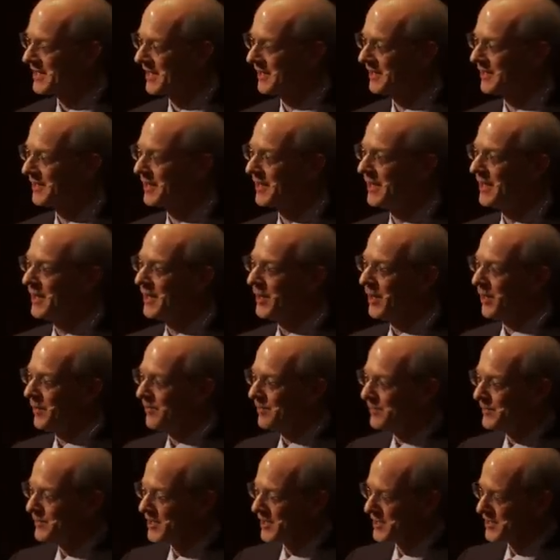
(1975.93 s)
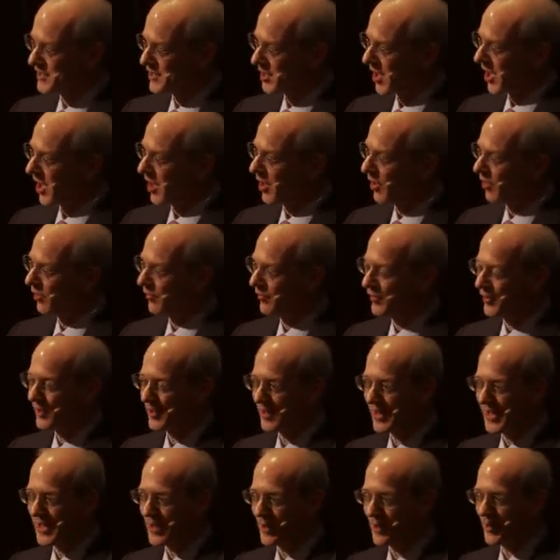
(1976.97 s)
and dissolve and
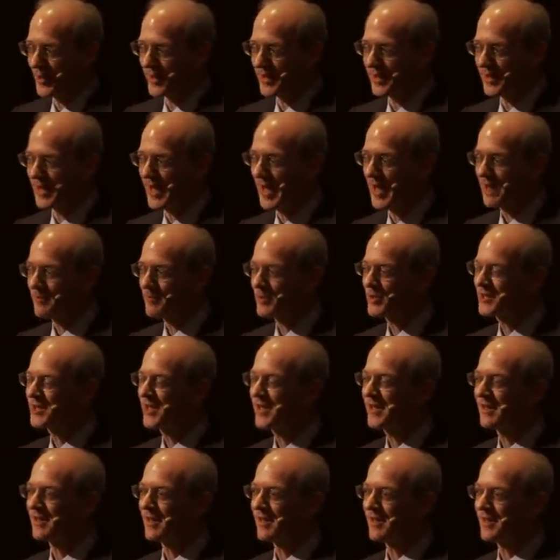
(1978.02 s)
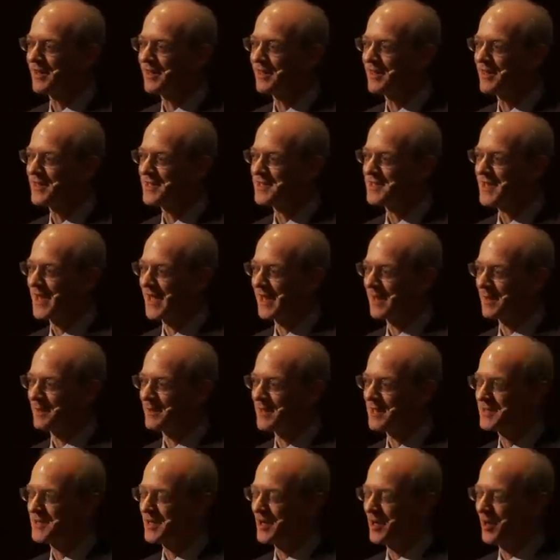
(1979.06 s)
layering, and particularly this
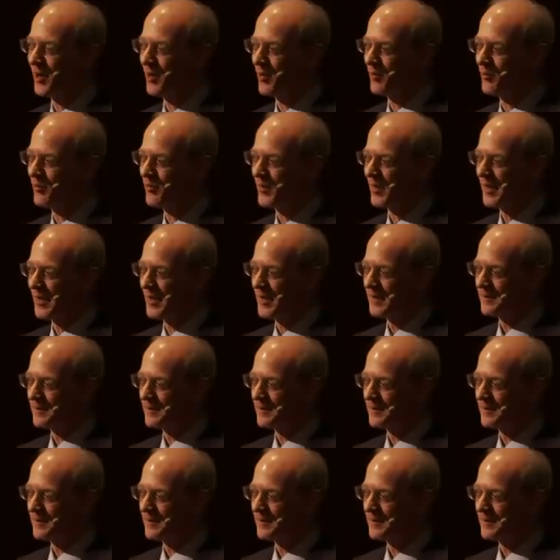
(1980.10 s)
element of